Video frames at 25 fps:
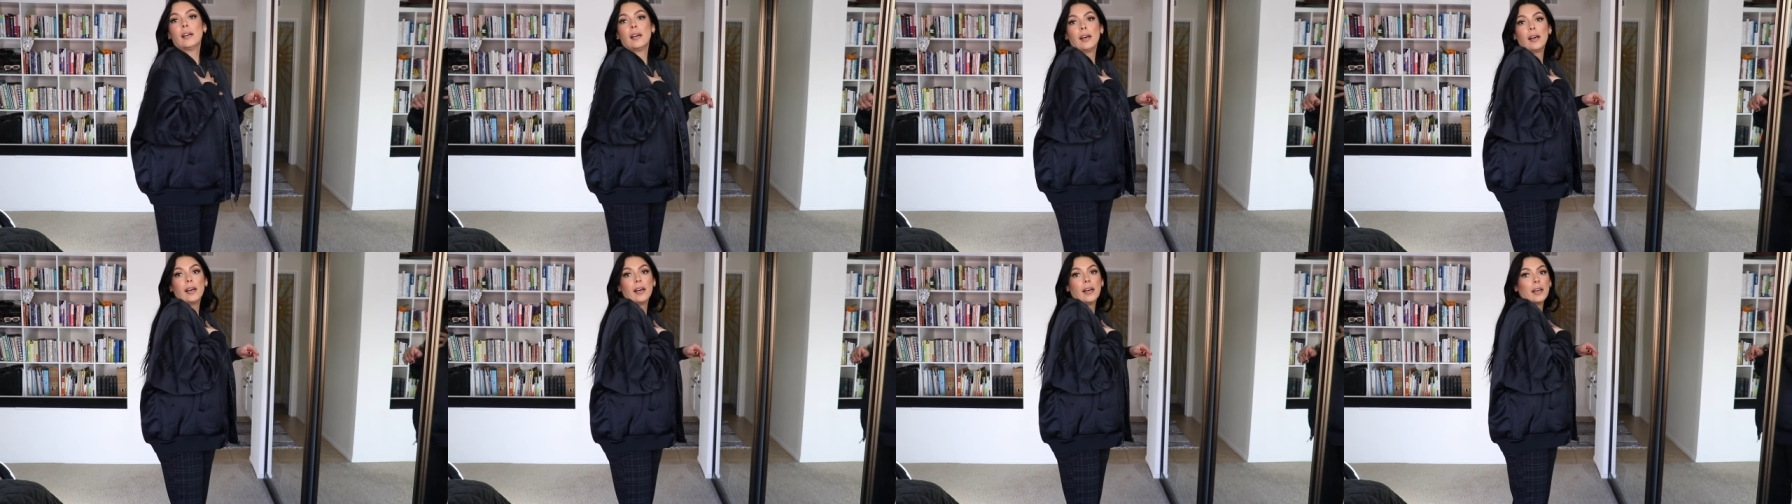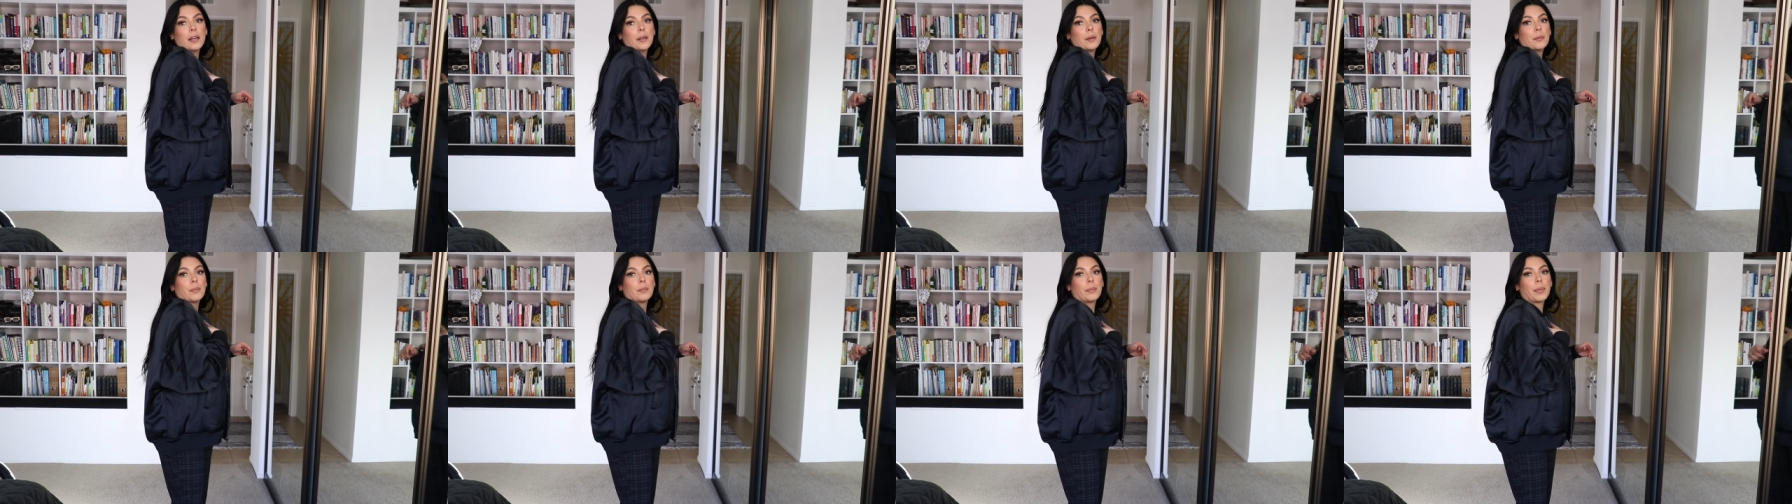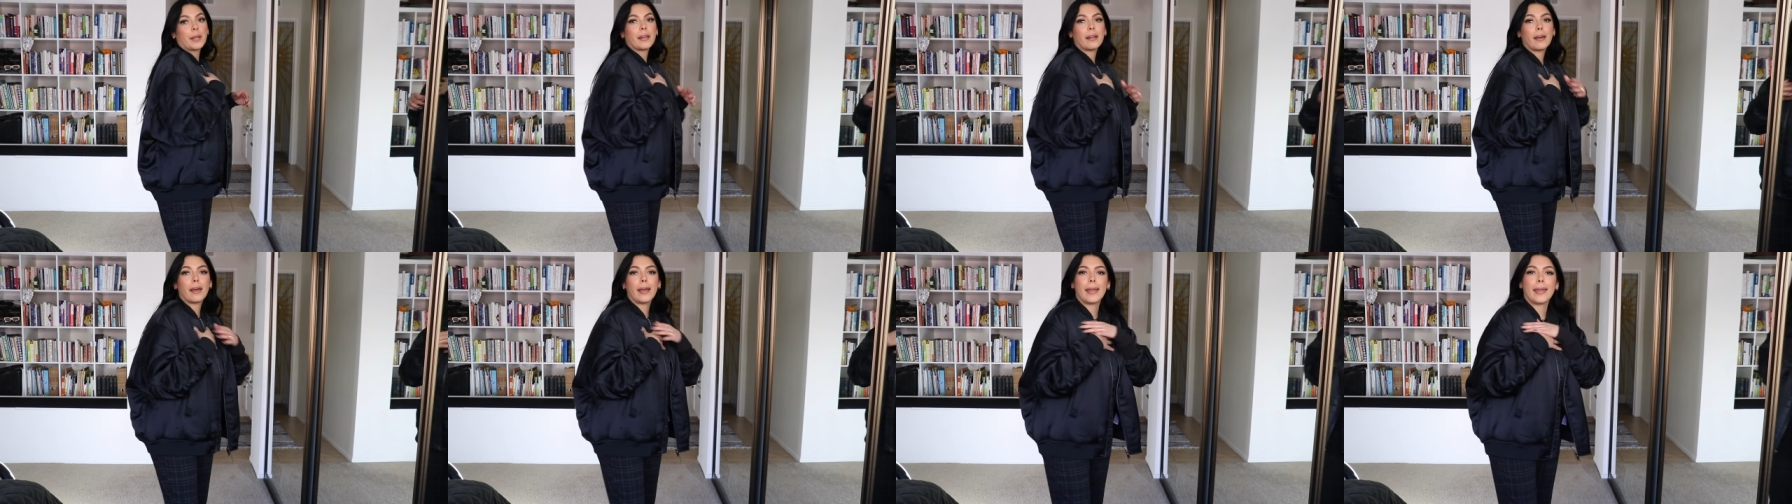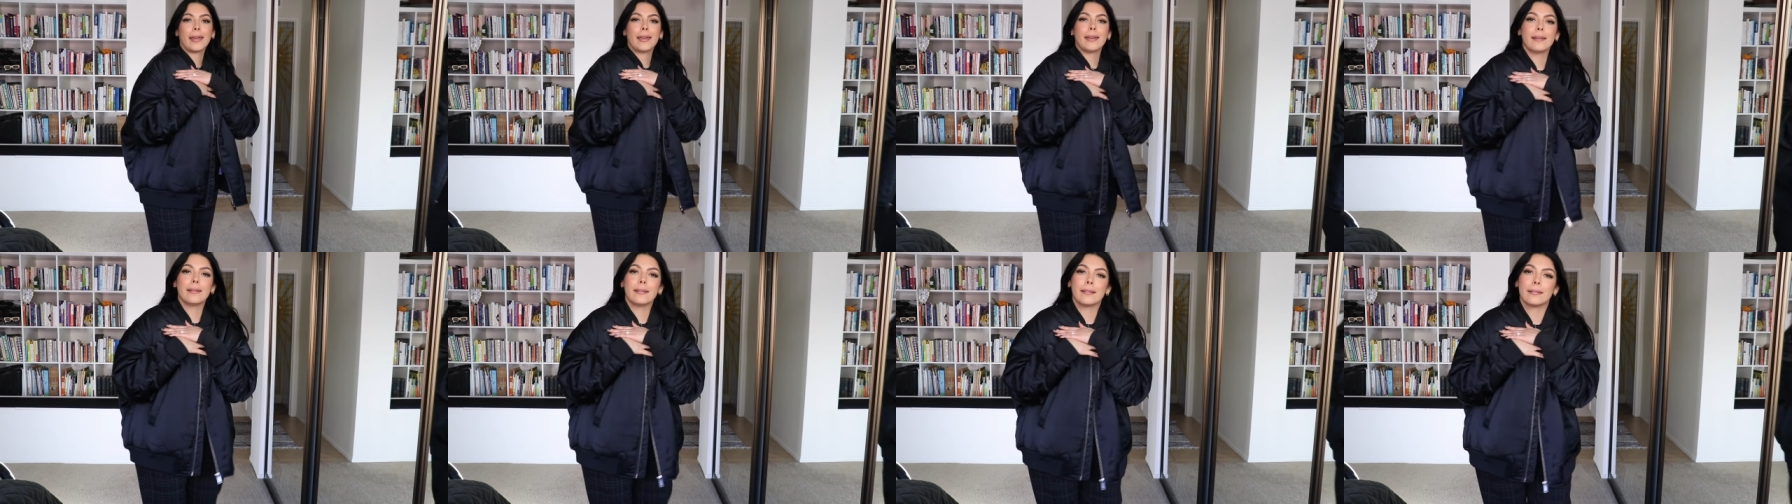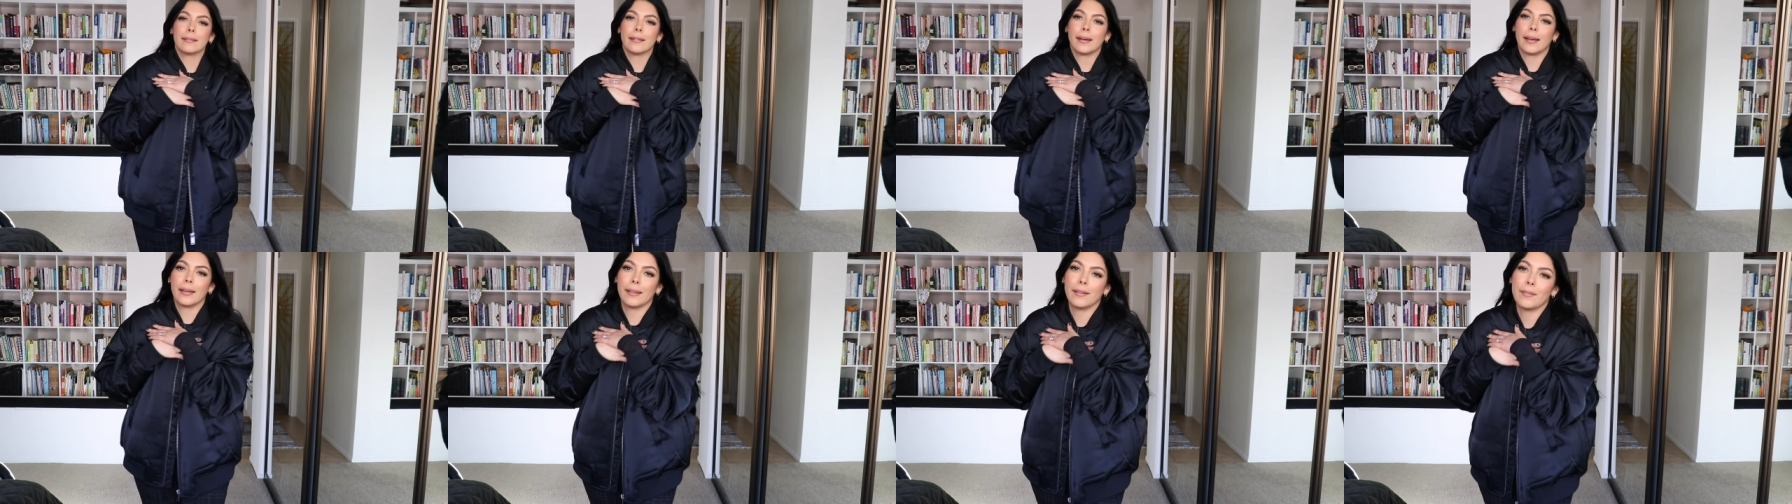But I
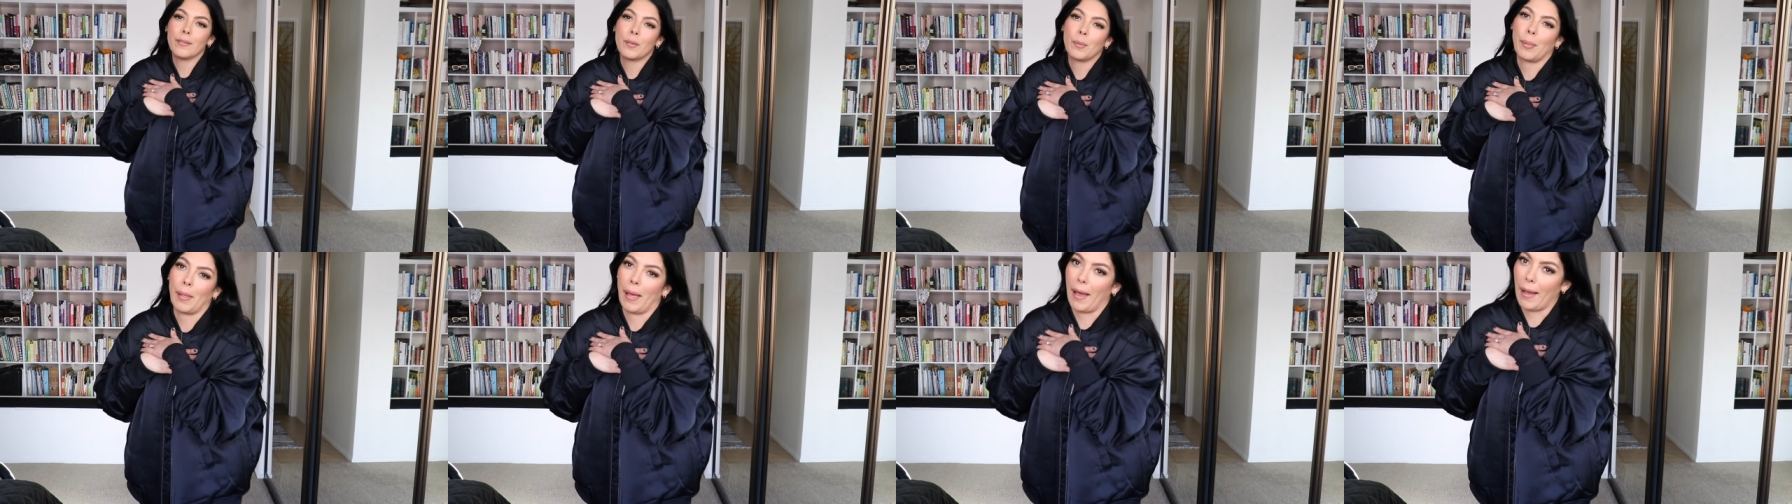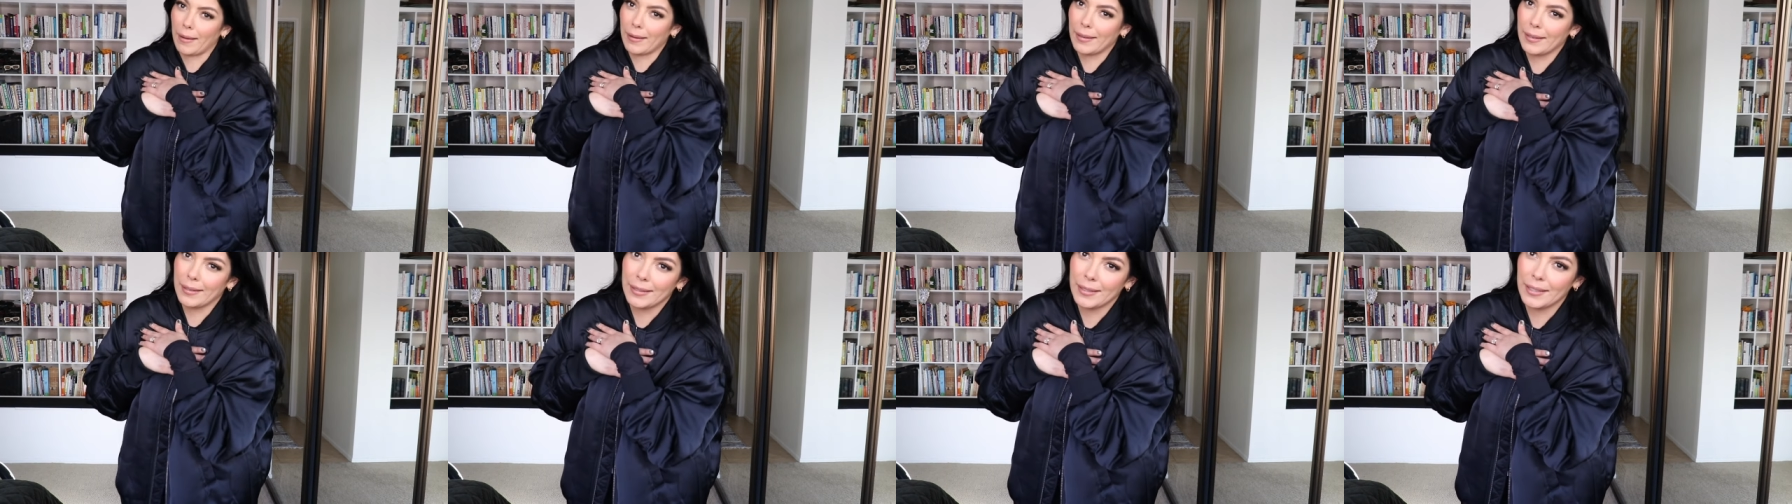love the black,